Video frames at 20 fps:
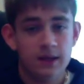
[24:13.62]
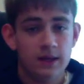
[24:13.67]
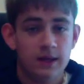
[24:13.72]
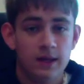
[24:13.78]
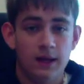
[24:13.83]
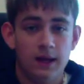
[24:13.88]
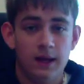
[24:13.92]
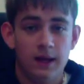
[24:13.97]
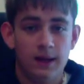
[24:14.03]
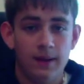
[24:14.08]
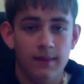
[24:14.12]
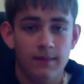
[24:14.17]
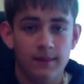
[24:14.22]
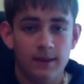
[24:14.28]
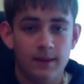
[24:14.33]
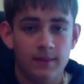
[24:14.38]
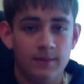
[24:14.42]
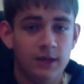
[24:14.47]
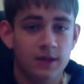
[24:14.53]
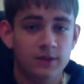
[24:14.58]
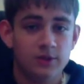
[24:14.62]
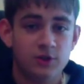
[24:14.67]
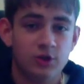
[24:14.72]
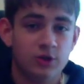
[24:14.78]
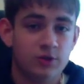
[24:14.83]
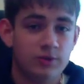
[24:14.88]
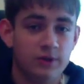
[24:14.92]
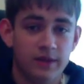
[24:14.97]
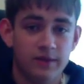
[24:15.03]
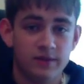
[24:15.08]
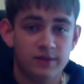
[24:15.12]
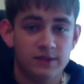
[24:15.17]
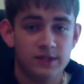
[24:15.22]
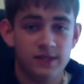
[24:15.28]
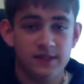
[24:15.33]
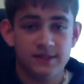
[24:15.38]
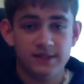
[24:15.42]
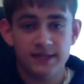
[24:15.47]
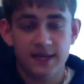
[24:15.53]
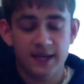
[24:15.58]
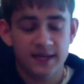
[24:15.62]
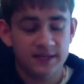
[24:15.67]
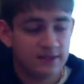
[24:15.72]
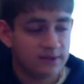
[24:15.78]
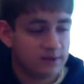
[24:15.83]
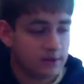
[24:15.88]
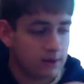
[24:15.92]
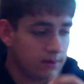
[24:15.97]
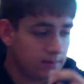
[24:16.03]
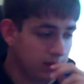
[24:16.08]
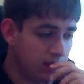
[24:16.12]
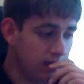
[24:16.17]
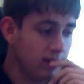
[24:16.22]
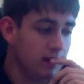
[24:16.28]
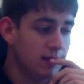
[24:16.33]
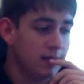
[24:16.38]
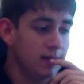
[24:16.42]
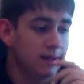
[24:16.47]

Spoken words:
I'm not sure what other states' taxes are, but